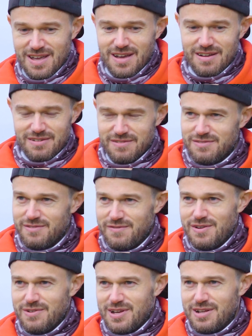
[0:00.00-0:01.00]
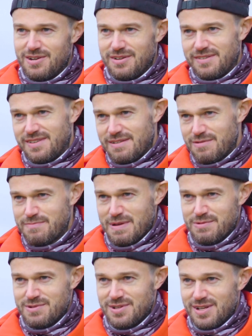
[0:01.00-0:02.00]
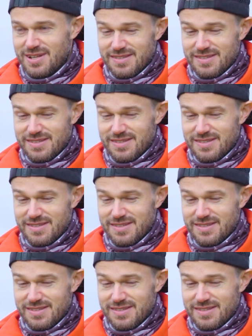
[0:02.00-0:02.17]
a lot of sort of following along, seeing what people were doing,